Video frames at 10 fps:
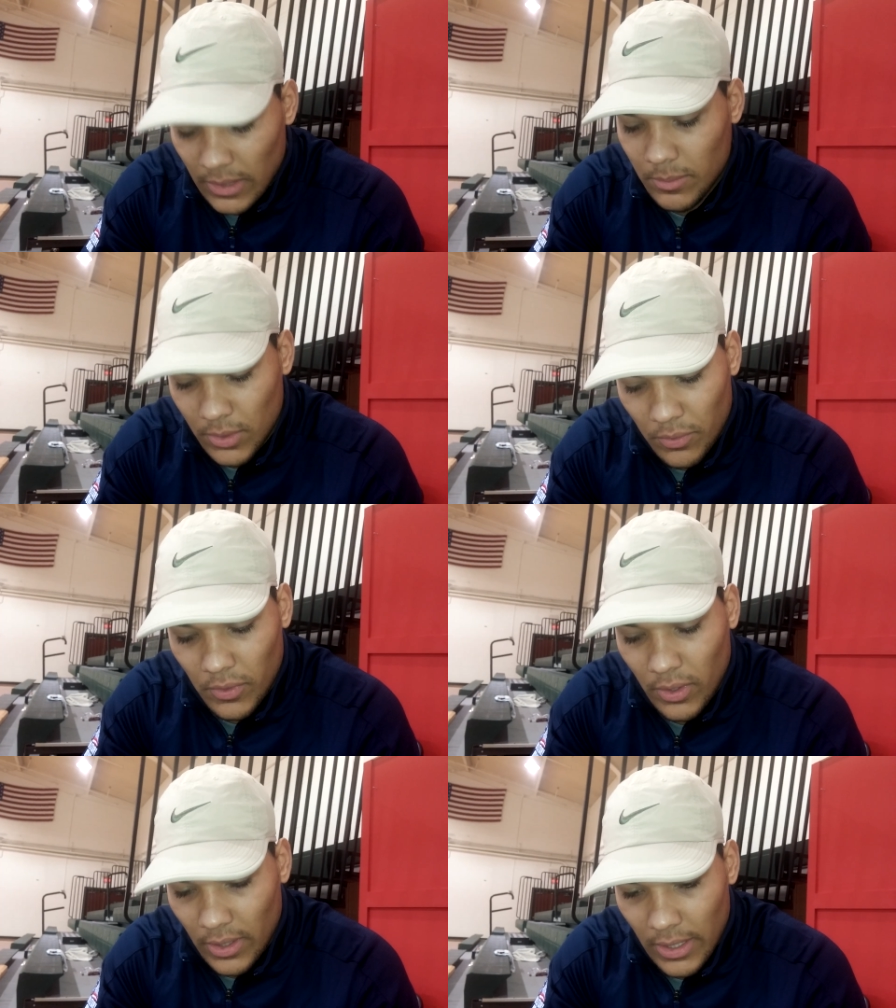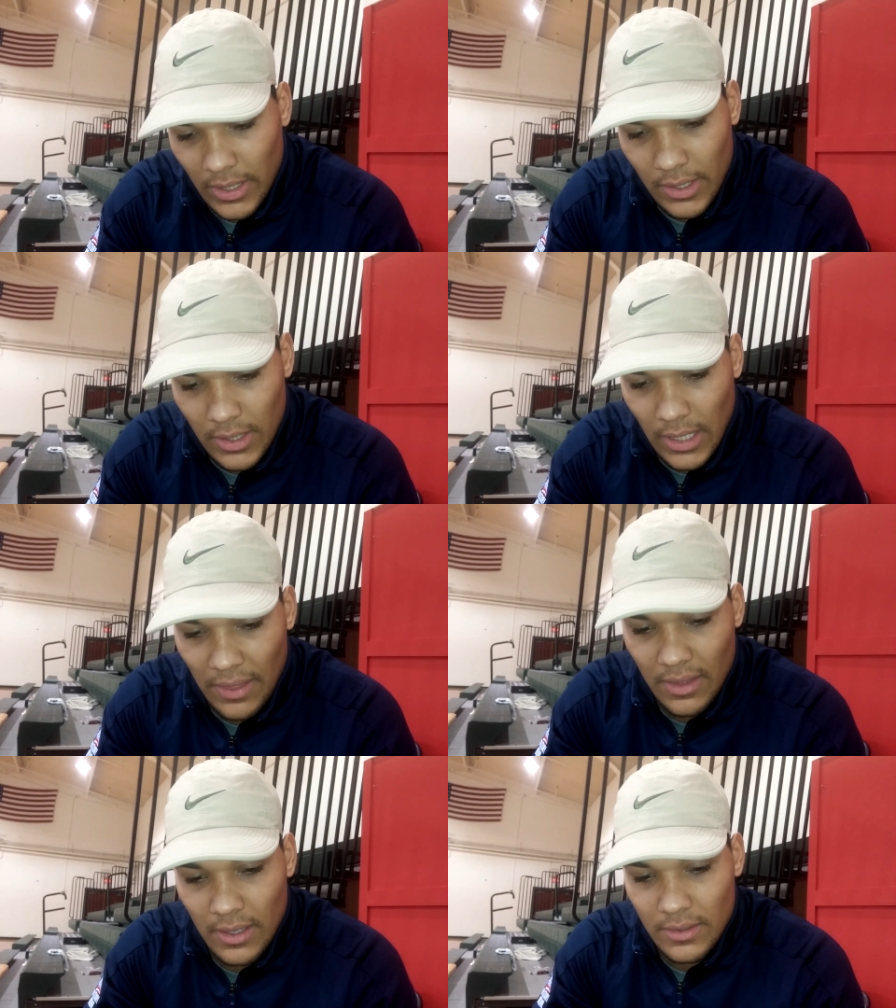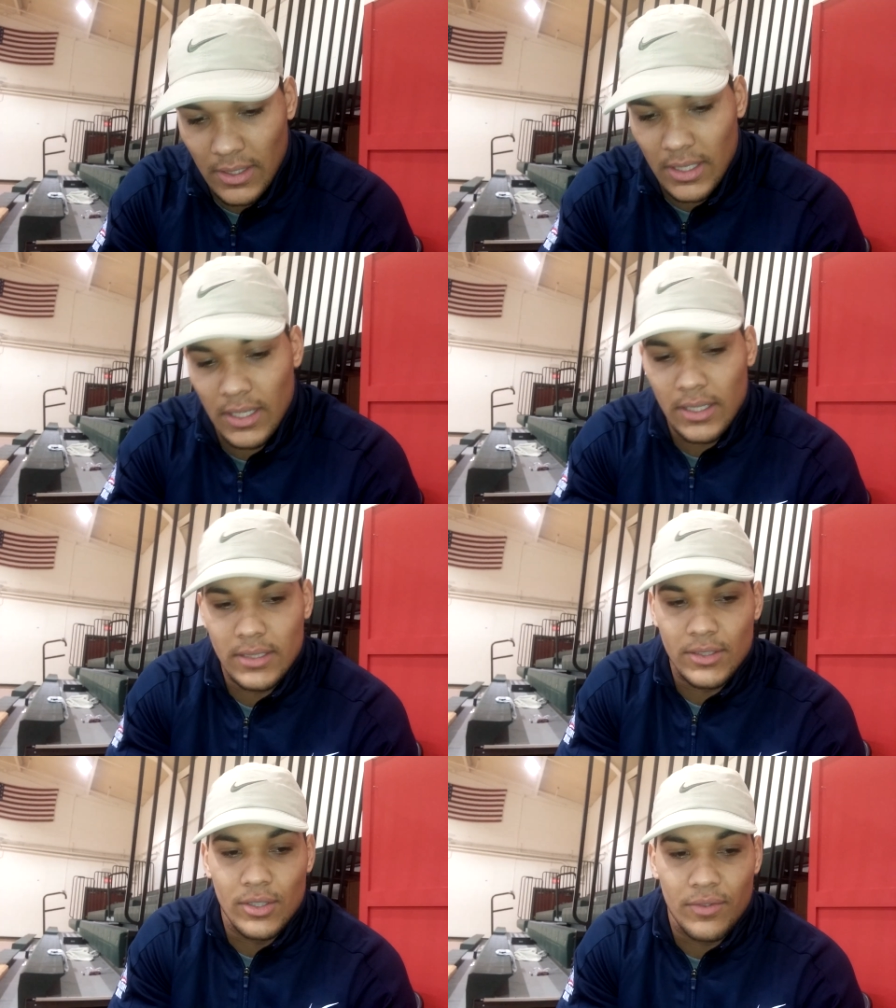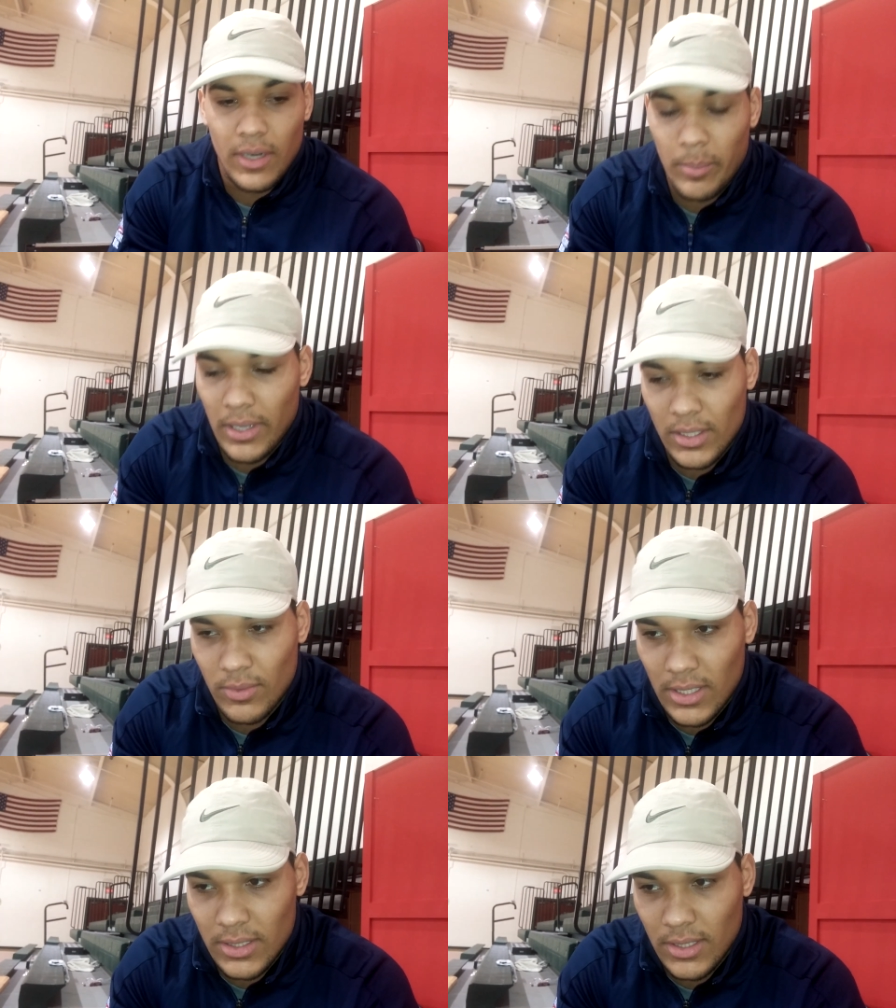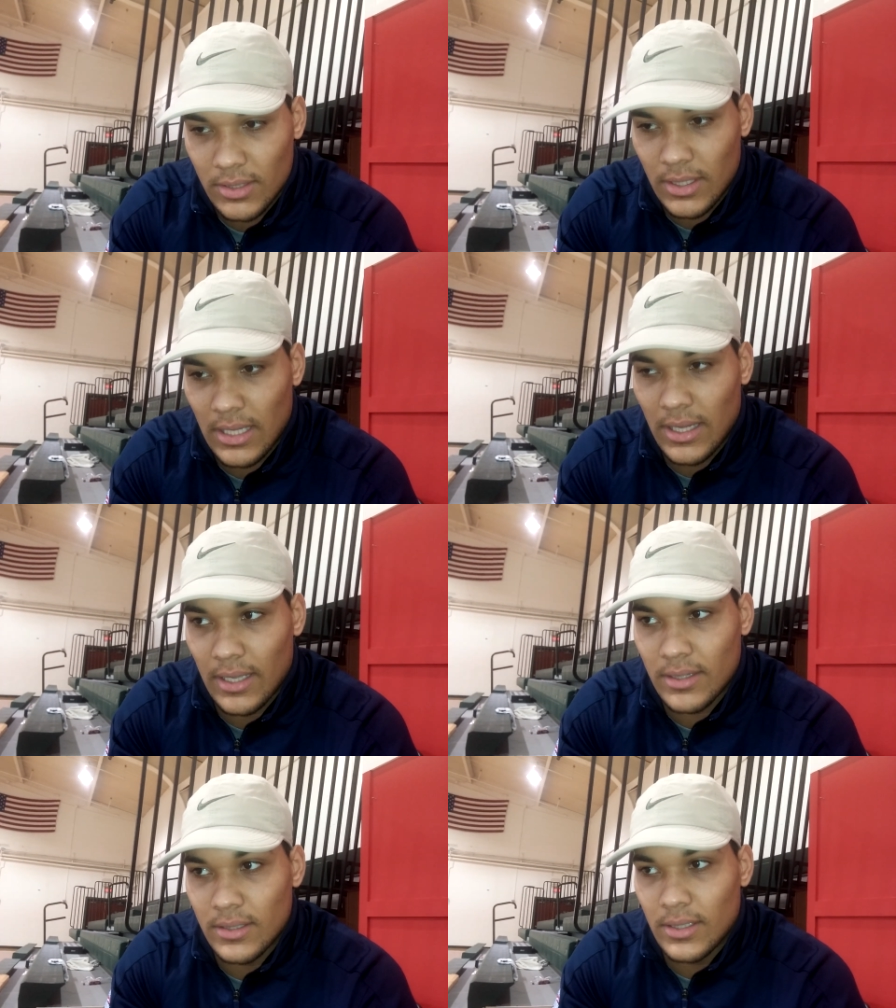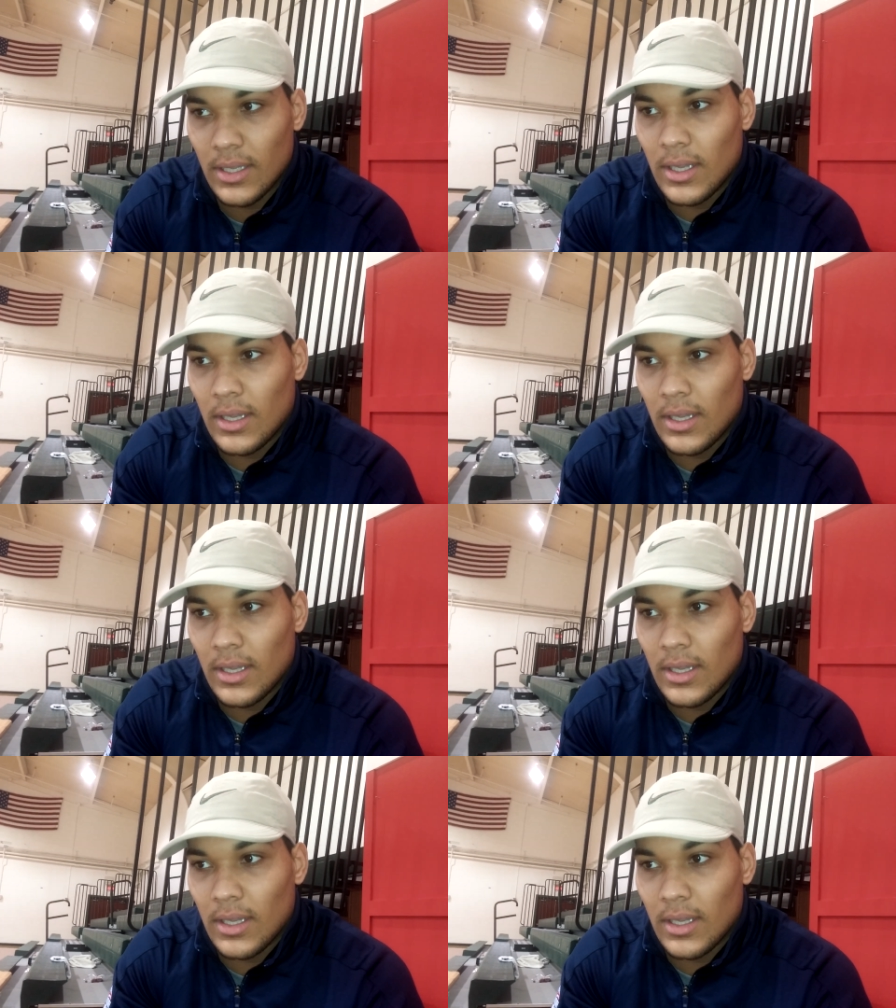Yep. So far, yeah. I mm-hmm. think the key is, you know, if anybody else watching this, I like to.